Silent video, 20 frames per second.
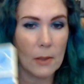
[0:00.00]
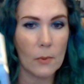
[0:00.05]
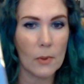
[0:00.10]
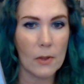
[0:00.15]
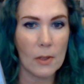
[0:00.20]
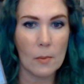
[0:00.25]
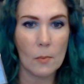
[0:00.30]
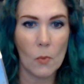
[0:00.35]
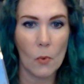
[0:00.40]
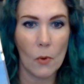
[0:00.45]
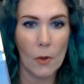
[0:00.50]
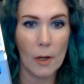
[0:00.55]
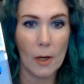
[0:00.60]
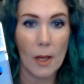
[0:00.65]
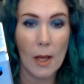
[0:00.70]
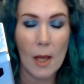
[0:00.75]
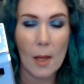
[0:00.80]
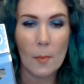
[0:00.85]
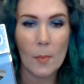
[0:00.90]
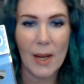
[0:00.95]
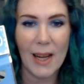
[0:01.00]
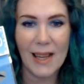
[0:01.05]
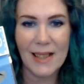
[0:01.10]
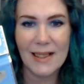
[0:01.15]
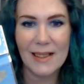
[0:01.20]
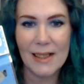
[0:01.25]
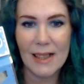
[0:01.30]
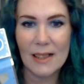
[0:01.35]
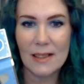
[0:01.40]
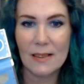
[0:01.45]
it more but it has a
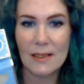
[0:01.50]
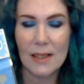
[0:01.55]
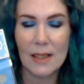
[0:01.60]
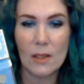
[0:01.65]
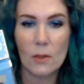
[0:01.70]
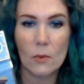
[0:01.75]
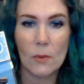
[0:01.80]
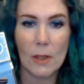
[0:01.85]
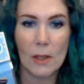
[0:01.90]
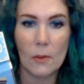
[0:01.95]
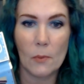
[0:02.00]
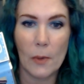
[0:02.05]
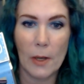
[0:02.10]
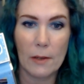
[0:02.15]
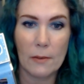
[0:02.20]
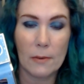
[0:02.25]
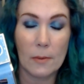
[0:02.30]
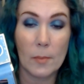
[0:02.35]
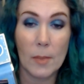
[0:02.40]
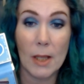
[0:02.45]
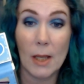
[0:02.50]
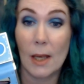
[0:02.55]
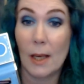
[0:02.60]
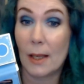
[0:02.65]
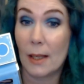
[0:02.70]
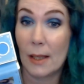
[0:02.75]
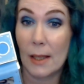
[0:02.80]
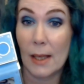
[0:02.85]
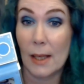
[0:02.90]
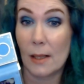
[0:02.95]
tendency to run away from me
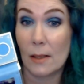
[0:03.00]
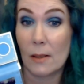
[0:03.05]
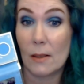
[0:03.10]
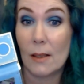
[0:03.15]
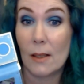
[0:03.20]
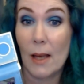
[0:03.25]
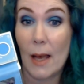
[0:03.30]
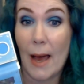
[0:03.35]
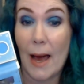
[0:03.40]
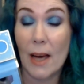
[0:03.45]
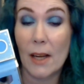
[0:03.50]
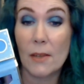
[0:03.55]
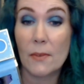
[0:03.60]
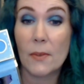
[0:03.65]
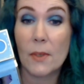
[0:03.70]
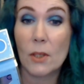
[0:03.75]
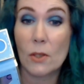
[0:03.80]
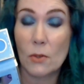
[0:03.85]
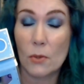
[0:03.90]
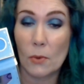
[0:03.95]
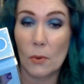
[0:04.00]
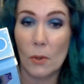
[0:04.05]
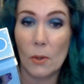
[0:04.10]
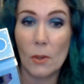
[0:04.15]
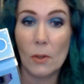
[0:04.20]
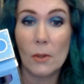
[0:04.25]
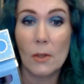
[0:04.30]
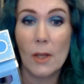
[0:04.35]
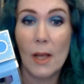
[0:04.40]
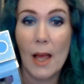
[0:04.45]
and get out of
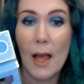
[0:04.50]
control